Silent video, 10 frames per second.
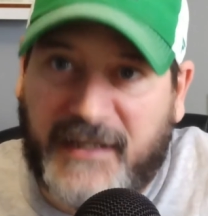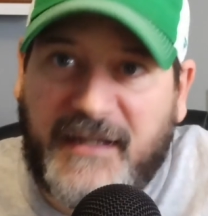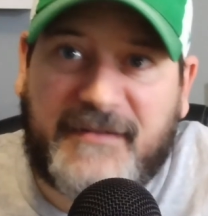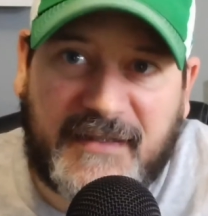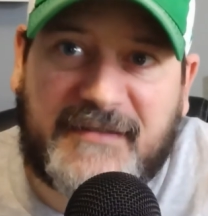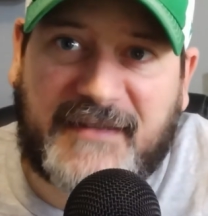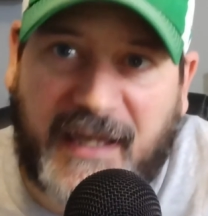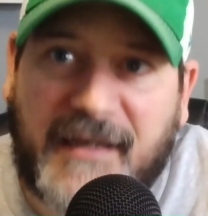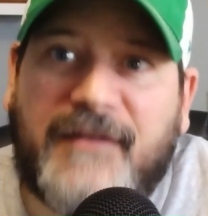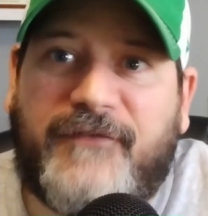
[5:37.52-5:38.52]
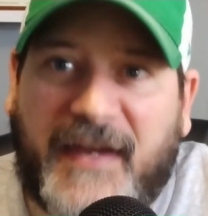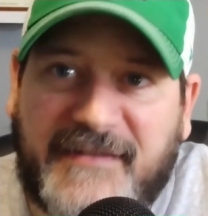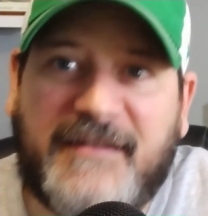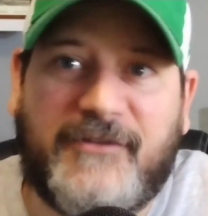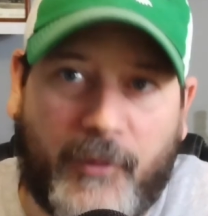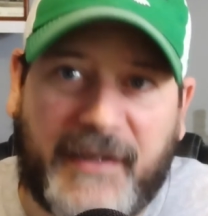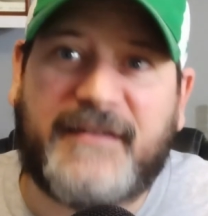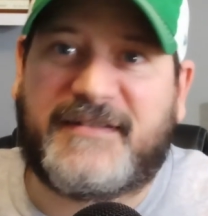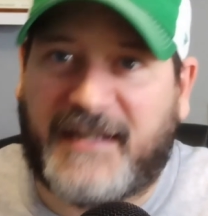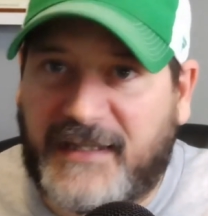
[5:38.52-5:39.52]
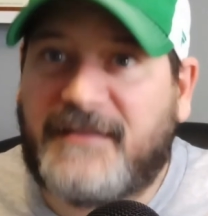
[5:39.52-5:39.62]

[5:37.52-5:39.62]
he's staying in phase. He's doing his thing.